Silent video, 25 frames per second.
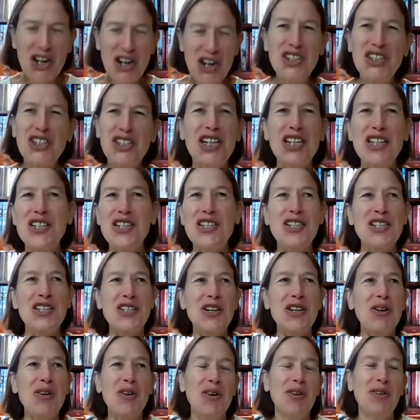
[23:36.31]
He's
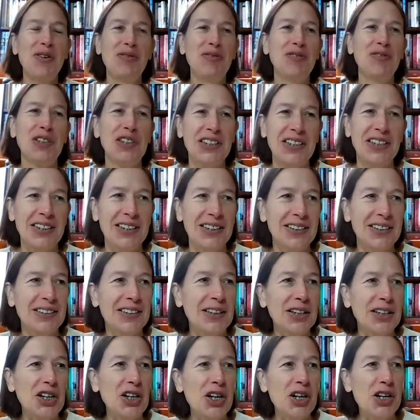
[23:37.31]
so funny, and the
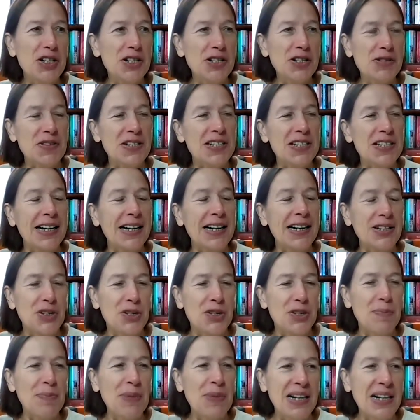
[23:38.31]
girl's
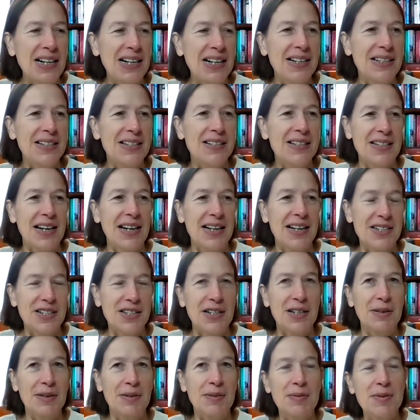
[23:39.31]
slender means that
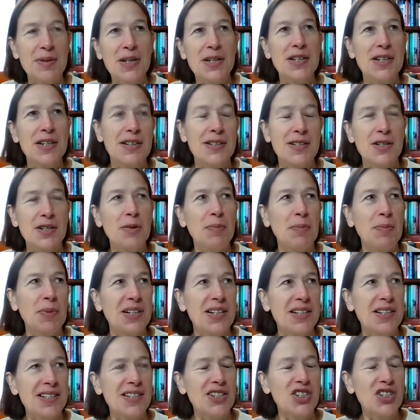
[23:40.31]

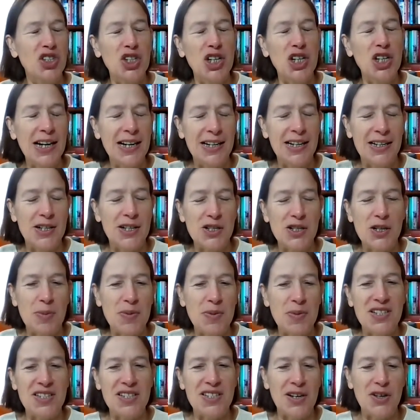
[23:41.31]
somebody's a chain is
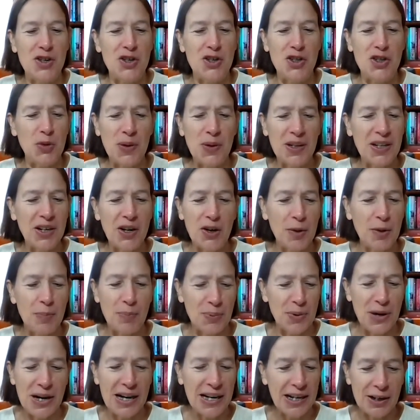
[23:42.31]
upstairs doing her
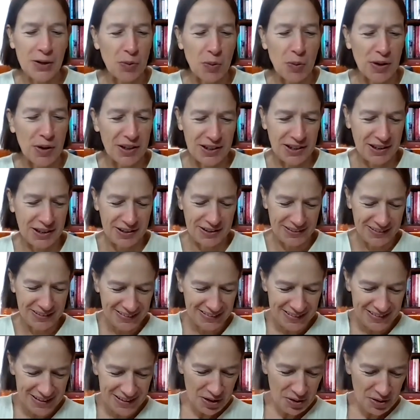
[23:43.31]
brain work.
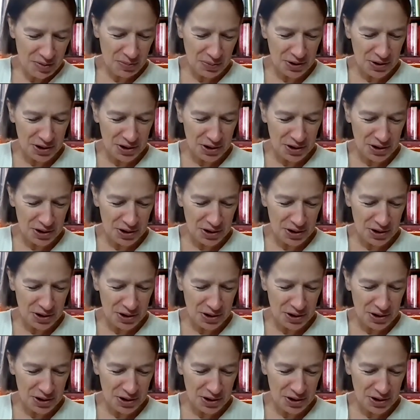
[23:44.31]
But